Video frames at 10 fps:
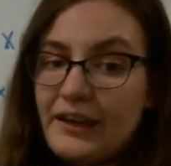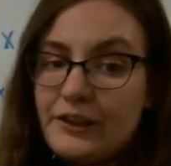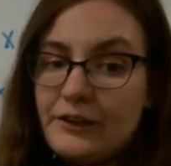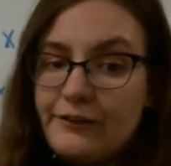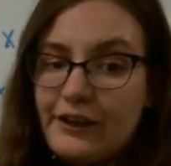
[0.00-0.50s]

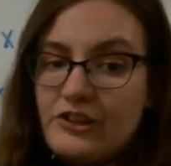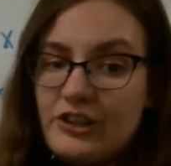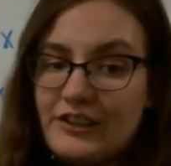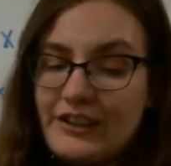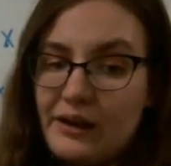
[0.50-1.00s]
You first
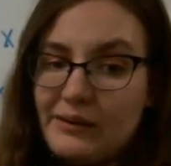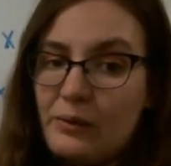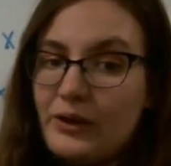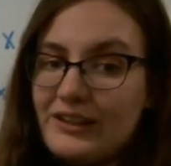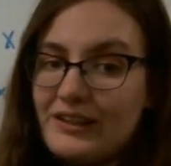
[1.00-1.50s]
just think about
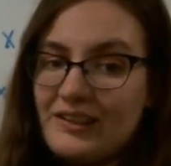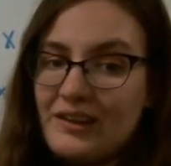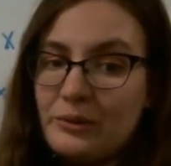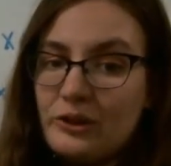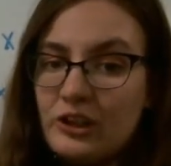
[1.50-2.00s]
what does this
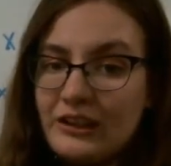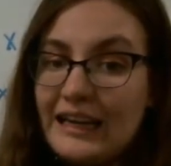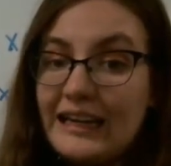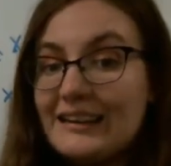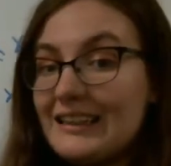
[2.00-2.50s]
number look
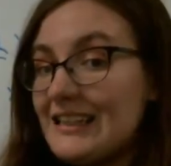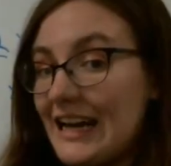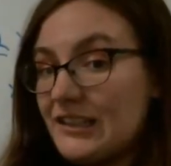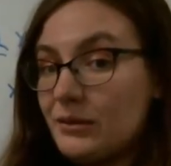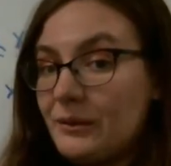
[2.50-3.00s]
like if the
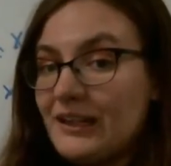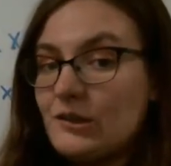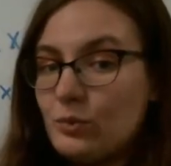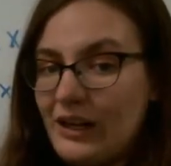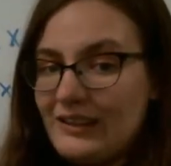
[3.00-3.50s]
decimal
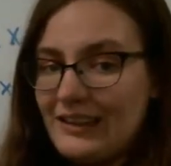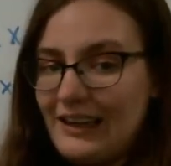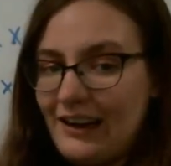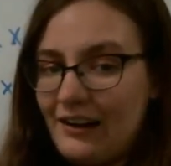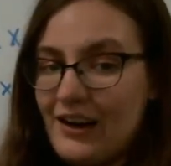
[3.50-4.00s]
place wasn't
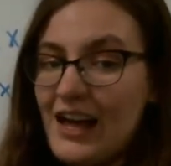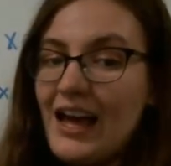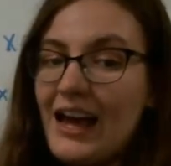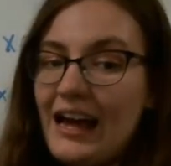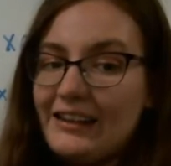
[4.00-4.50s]
there,
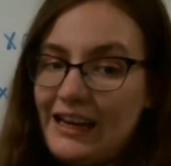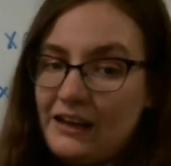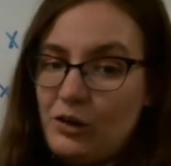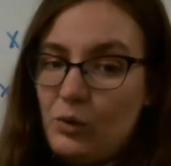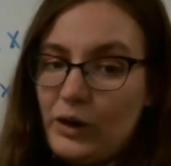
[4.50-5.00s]
and then
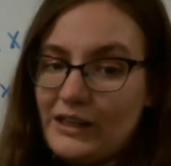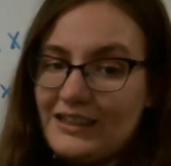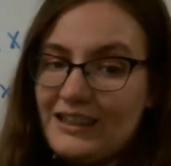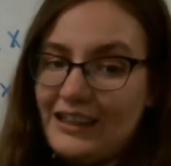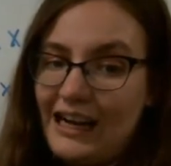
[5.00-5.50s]
what's
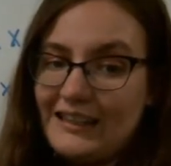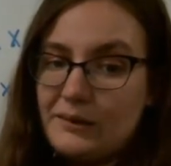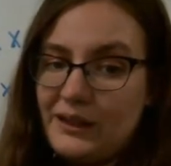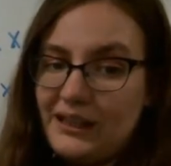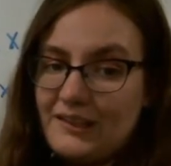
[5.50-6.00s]
the
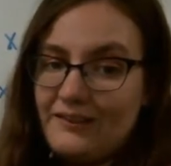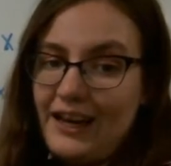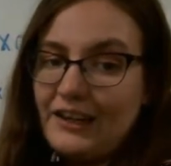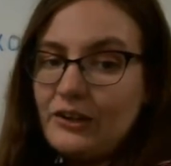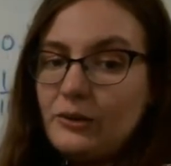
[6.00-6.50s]
last place
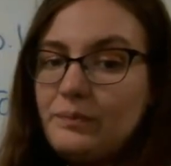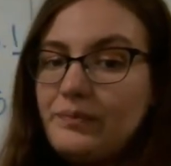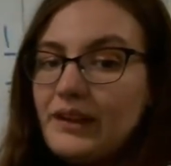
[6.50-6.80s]
value,